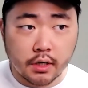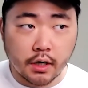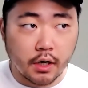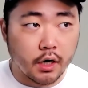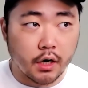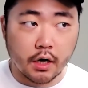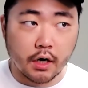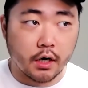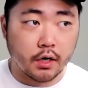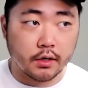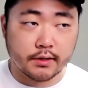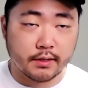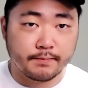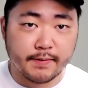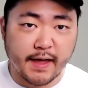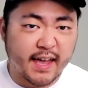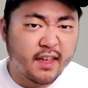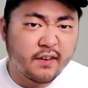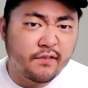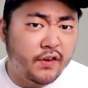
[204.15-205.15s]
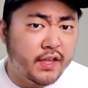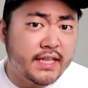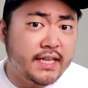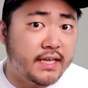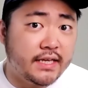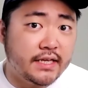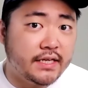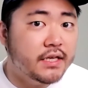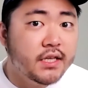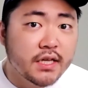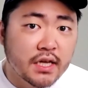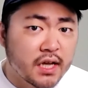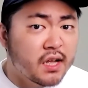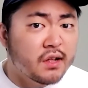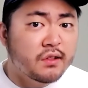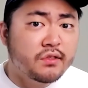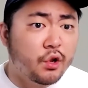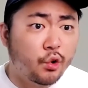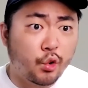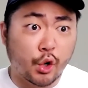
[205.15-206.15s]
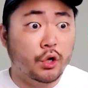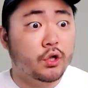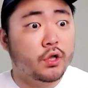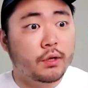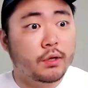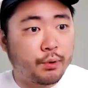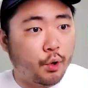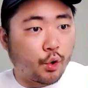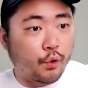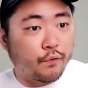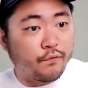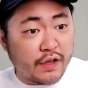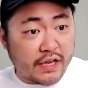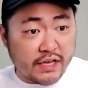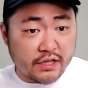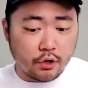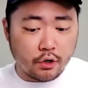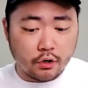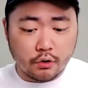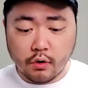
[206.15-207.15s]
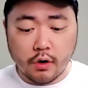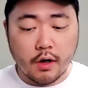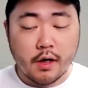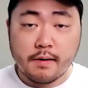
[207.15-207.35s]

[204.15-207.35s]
Tobacco Vanille, Neroli Portofino,